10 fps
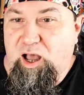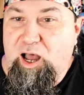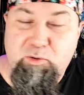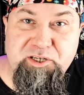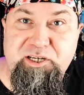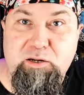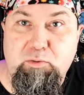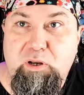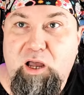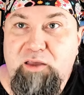I want to
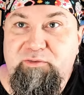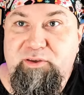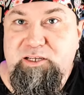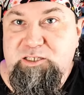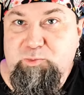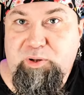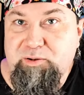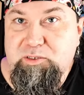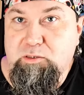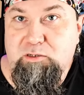share what I've
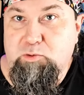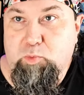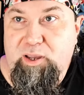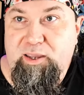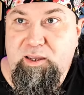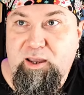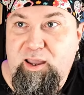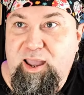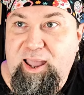experienced along the way